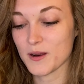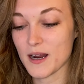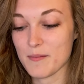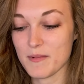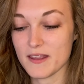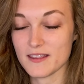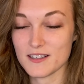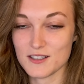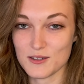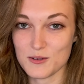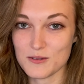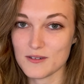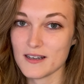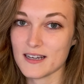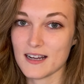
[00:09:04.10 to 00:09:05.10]
I'm in the
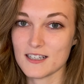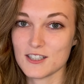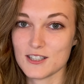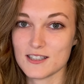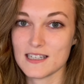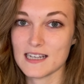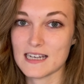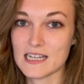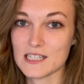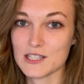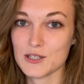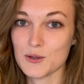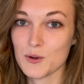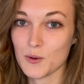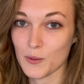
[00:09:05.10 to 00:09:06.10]
school and I just need
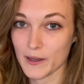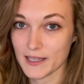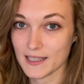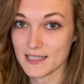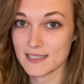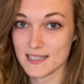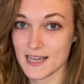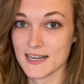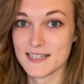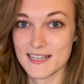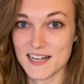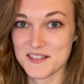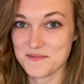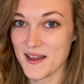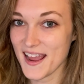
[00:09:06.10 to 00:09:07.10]
to quickly
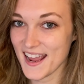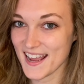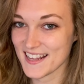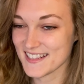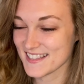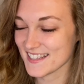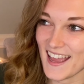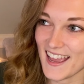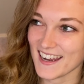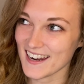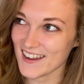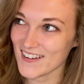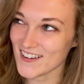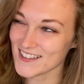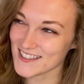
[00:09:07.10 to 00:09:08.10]
sanitize my hands. And
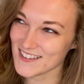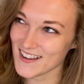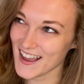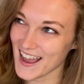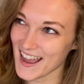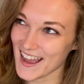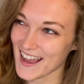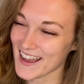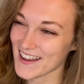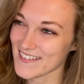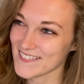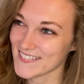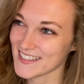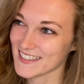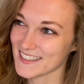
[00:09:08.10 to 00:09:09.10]
I also have
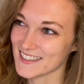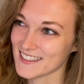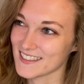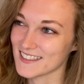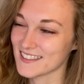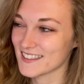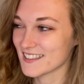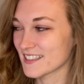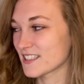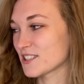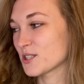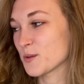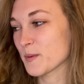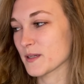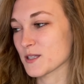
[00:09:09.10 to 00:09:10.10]

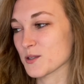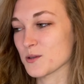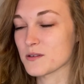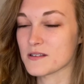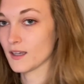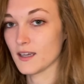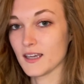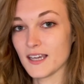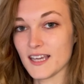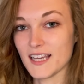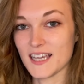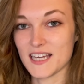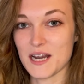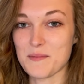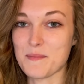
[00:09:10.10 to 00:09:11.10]
2 pencils.
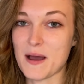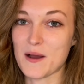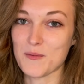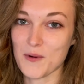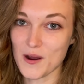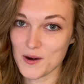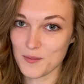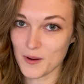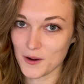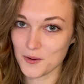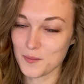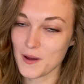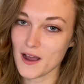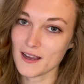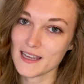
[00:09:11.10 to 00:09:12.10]
In my water bottle
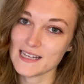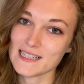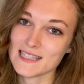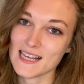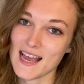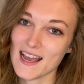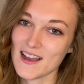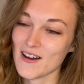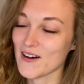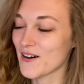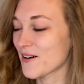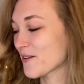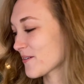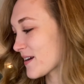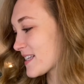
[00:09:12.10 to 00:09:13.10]
pockets, I
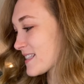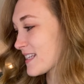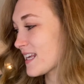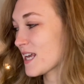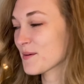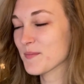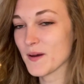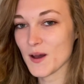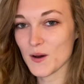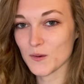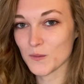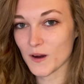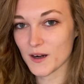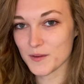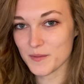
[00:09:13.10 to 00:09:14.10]
always keep a
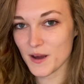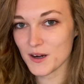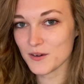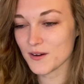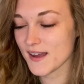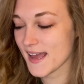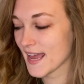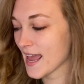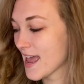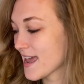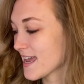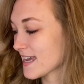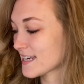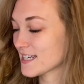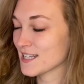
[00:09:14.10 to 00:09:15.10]
water bottle
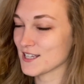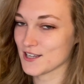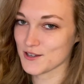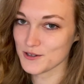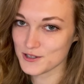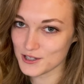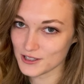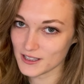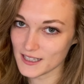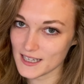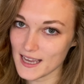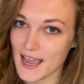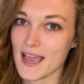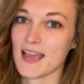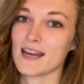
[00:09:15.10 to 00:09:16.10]
and
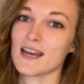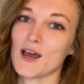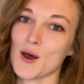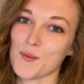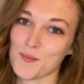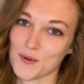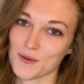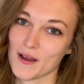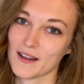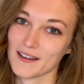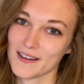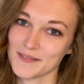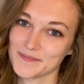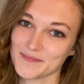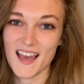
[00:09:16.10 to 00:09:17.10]
usually an umbrella.